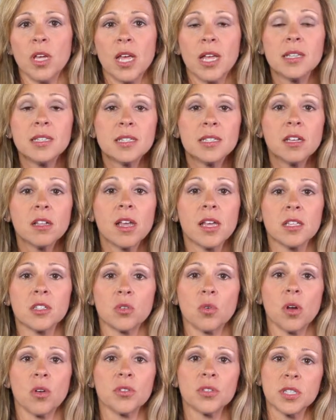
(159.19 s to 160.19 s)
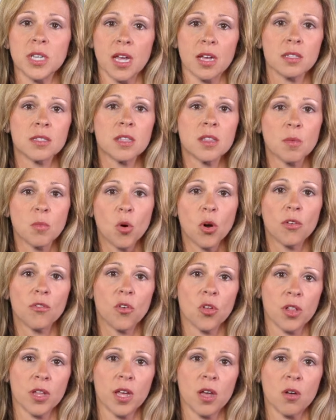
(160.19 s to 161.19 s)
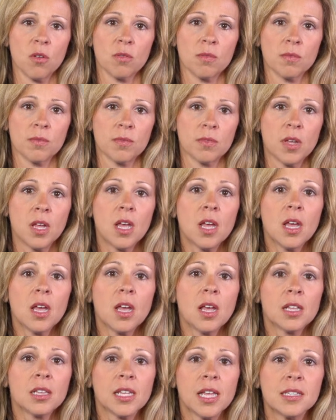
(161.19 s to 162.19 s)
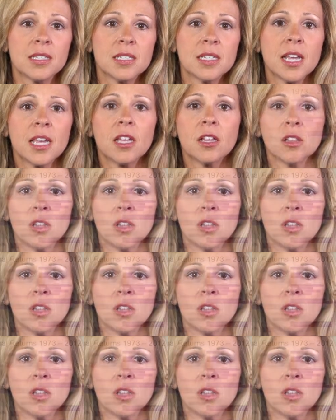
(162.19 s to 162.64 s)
and still has growth stocks in the portfolio. Let's take a